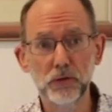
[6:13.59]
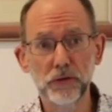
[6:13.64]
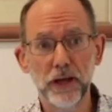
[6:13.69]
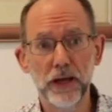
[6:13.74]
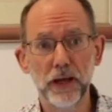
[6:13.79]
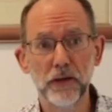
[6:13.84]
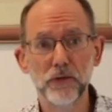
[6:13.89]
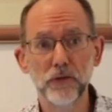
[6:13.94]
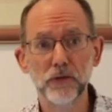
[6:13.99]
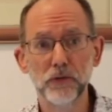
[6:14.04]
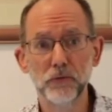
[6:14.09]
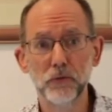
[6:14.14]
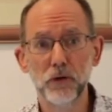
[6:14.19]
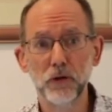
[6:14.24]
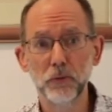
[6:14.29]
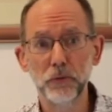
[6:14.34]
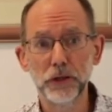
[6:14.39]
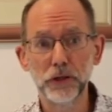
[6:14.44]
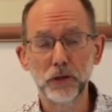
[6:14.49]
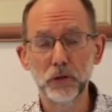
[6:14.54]
down to
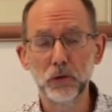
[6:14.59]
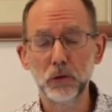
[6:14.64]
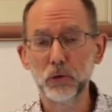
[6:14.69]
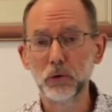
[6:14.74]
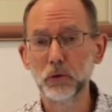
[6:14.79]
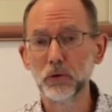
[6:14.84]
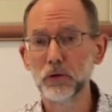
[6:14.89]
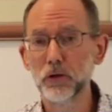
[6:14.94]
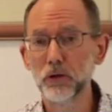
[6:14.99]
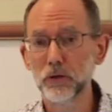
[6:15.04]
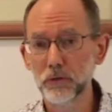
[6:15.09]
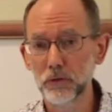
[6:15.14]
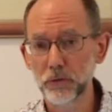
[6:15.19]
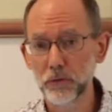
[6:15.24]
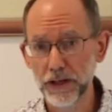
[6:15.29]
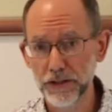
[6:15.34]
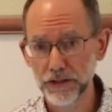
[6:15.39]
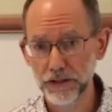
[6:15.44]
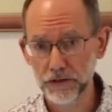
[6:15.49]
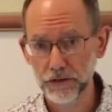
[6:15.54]
what we call
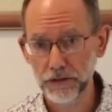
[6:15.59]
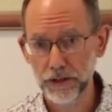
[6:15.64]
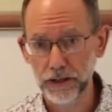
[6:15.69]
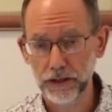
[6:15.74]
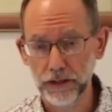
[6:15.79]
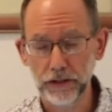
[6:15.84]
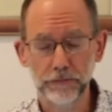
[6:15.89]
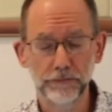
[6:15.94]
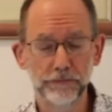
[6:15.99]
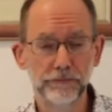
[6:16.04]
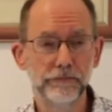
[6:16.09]
rhetoric.